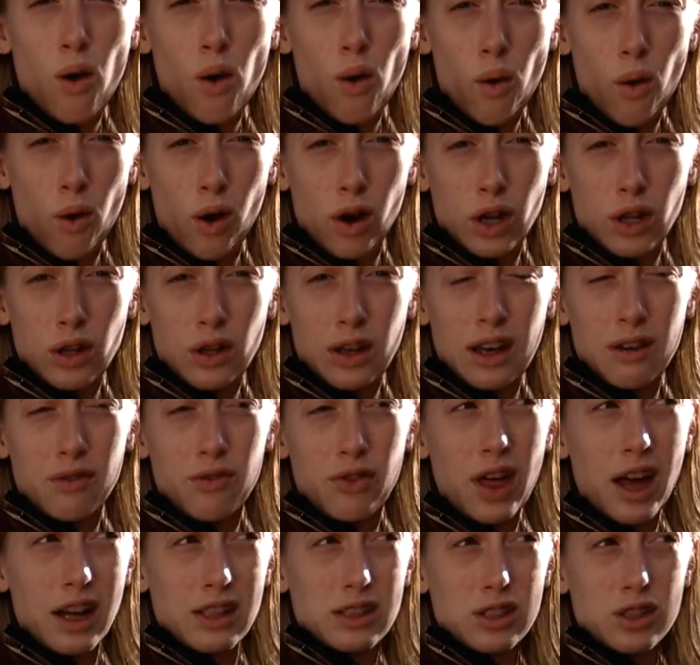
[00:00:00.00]
Or
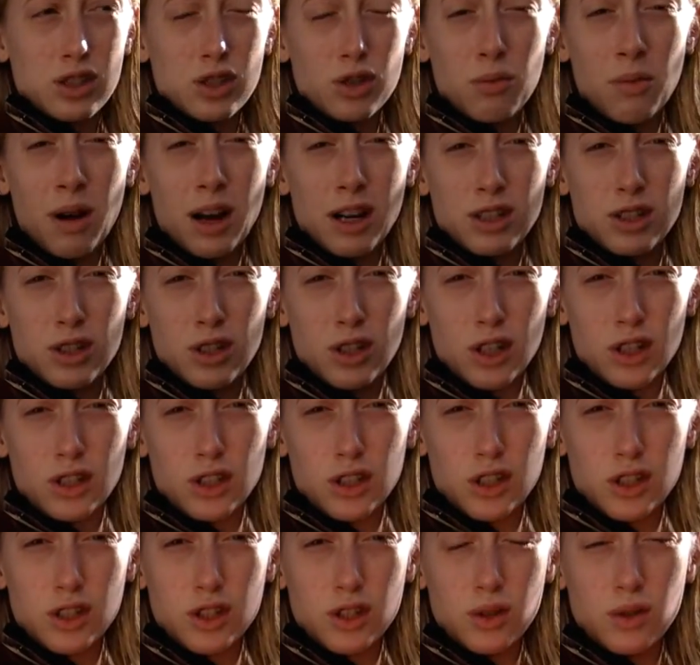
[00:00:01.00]
if that's too much, you could
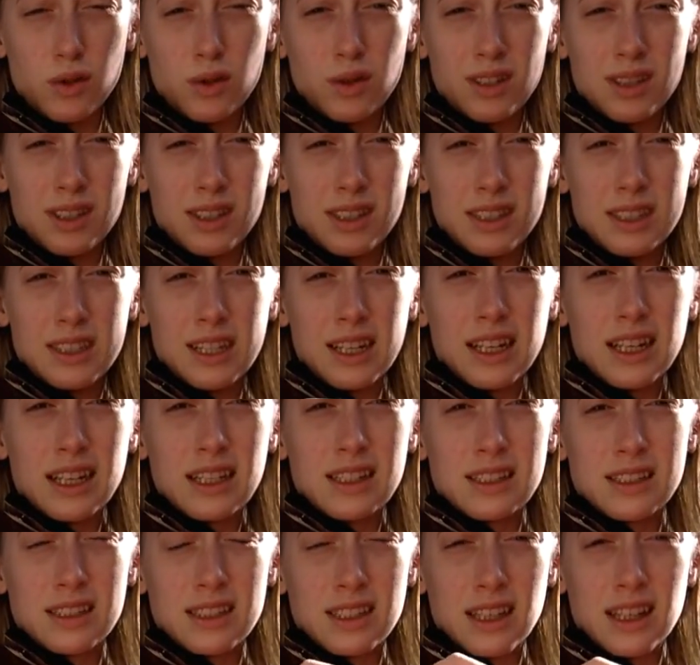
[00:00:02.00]
just do
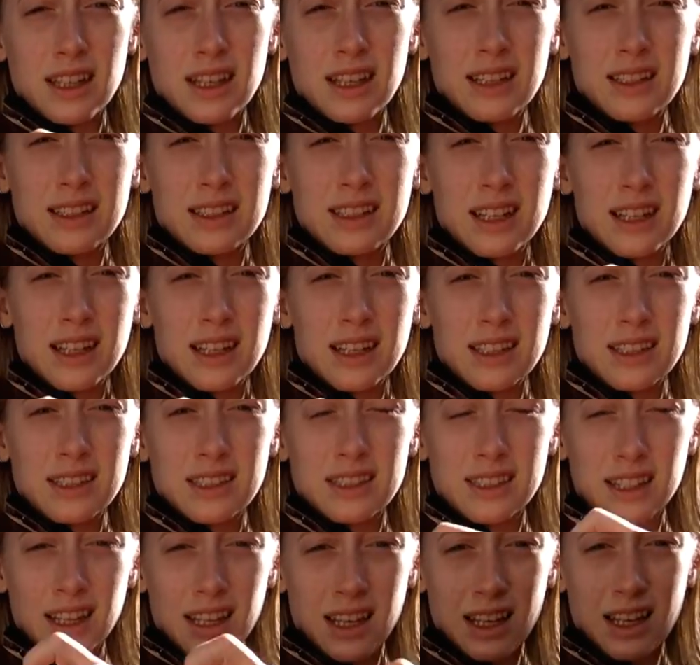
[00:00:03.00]
D, C, D,
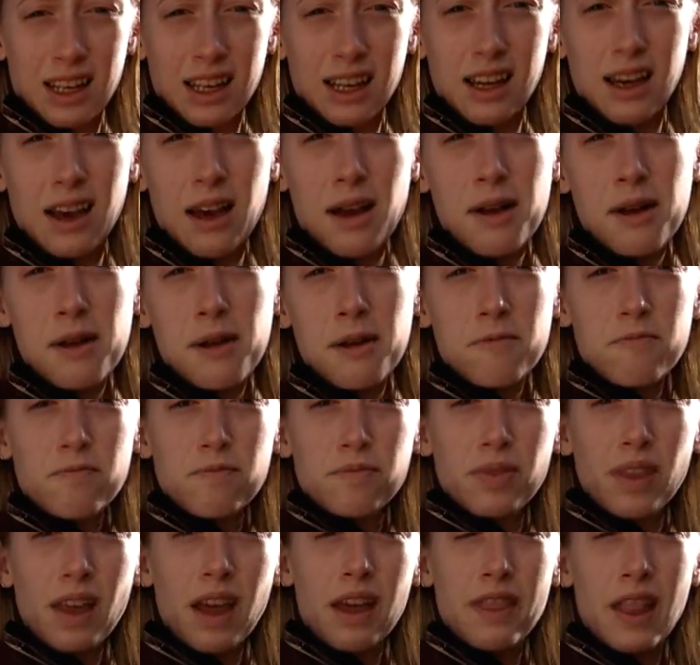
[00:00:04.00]
C,
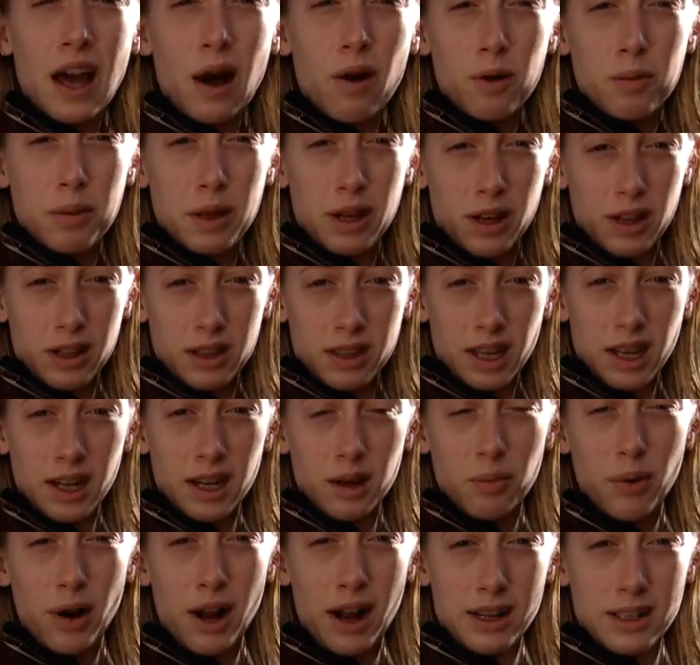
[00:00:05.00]
and that would be a good thing
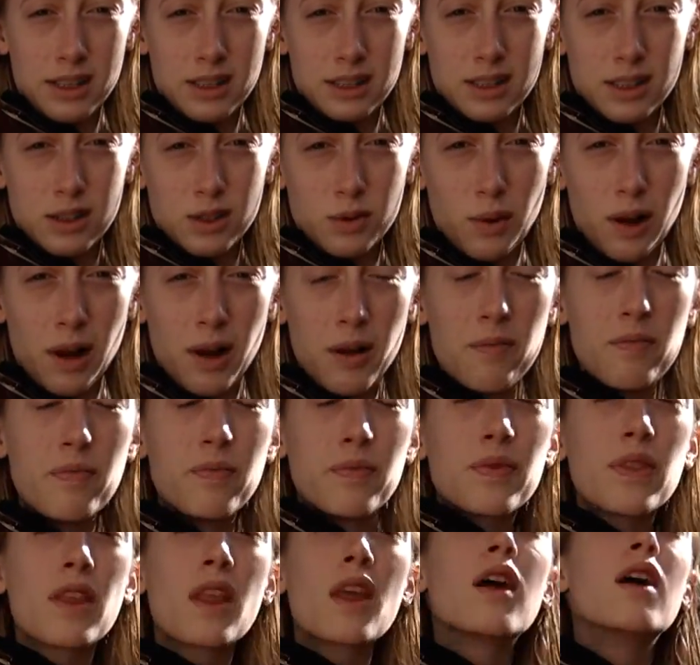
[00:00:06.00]
to practice as well.
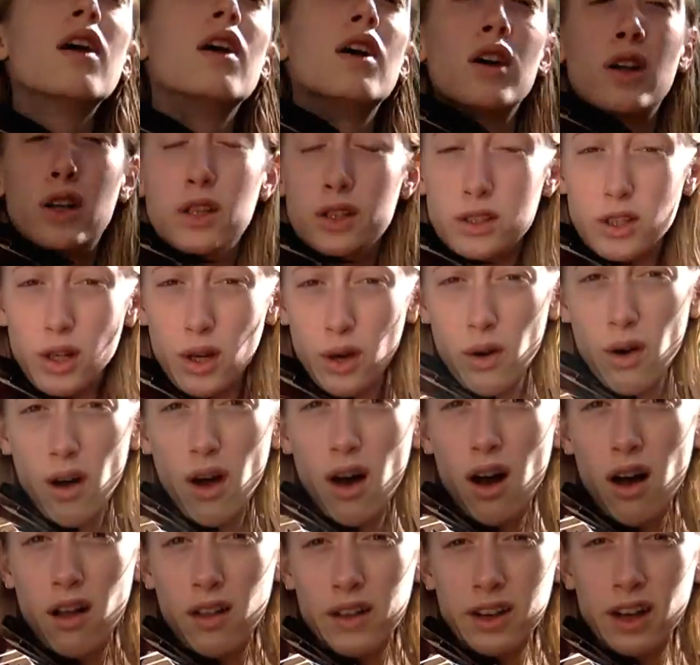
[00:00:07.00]
So
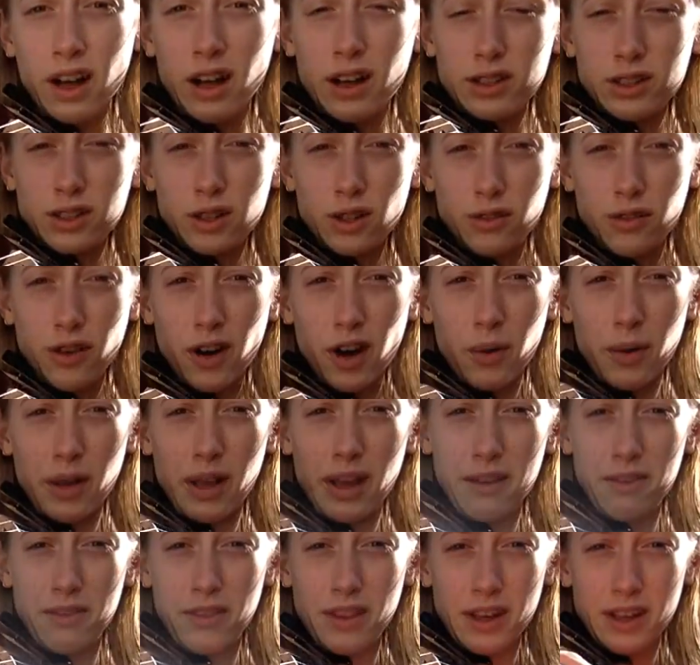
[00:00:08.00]
all in all, so far we
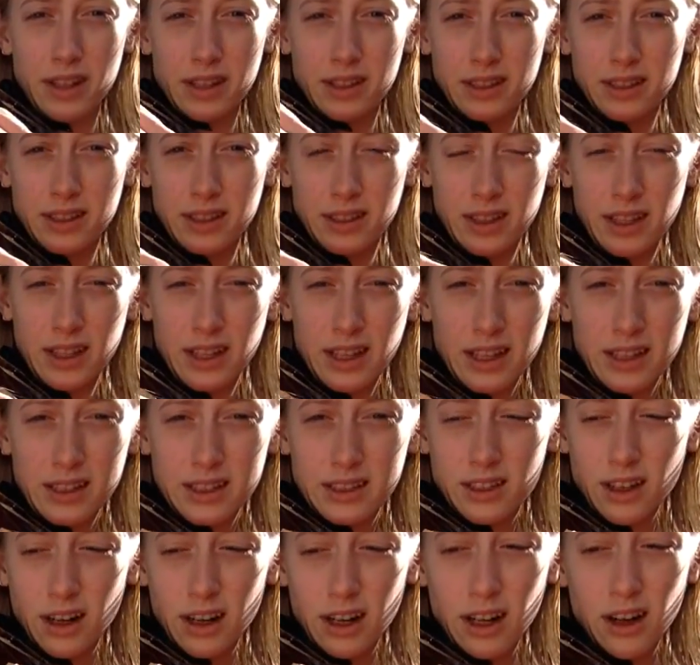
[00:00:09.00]
have this.
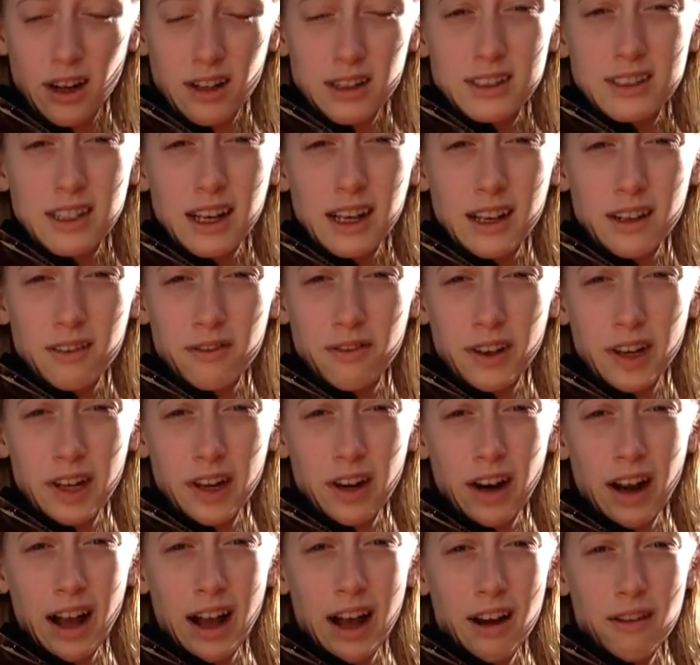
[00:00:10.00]
Starting on second
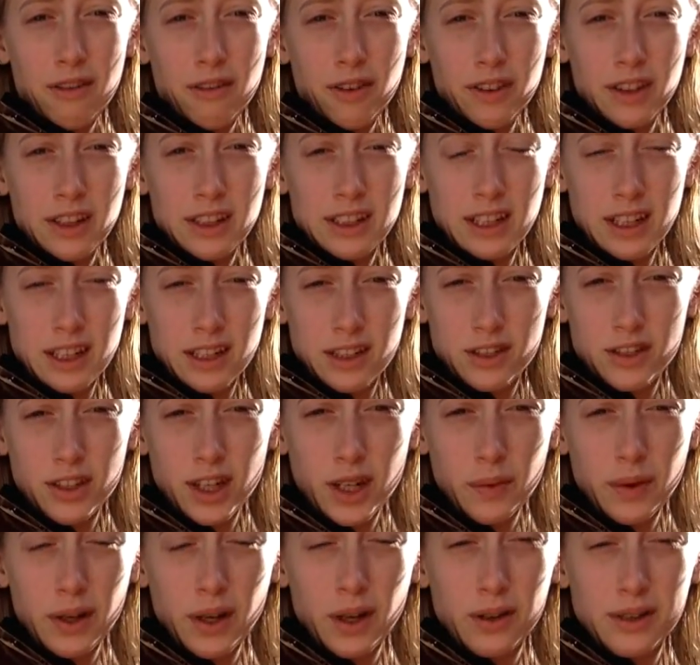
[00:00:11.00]
finger F on the D
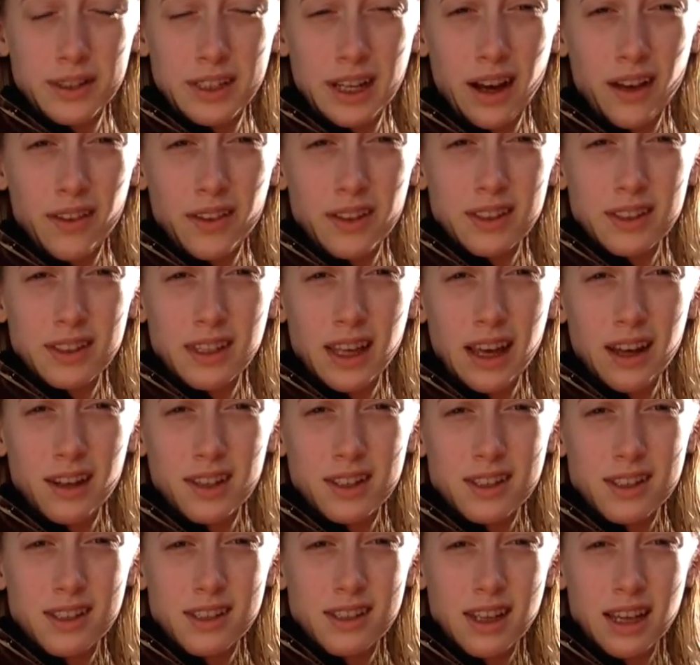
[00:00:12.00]
string, we go down the scale
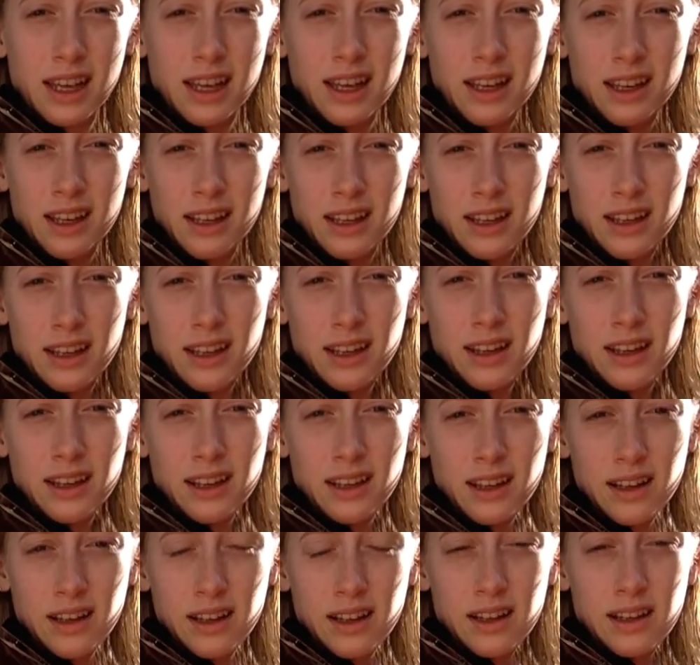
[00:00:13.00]
to C.
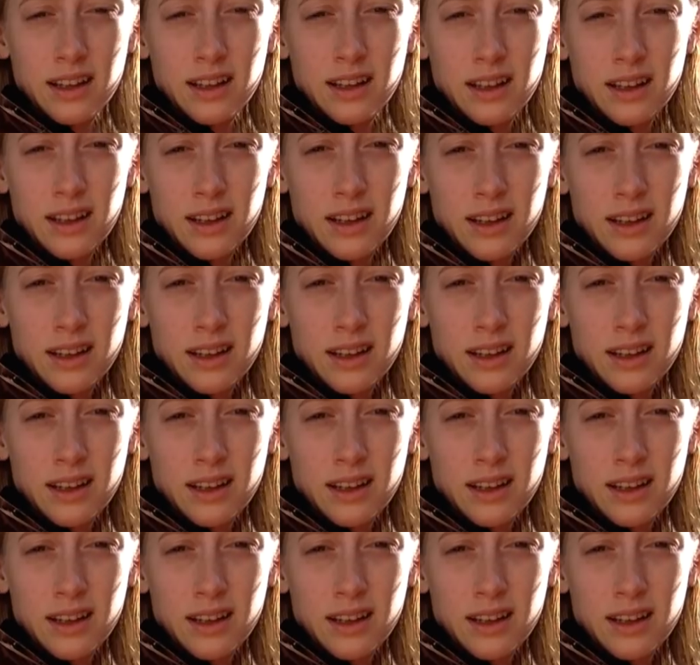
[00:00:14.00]
And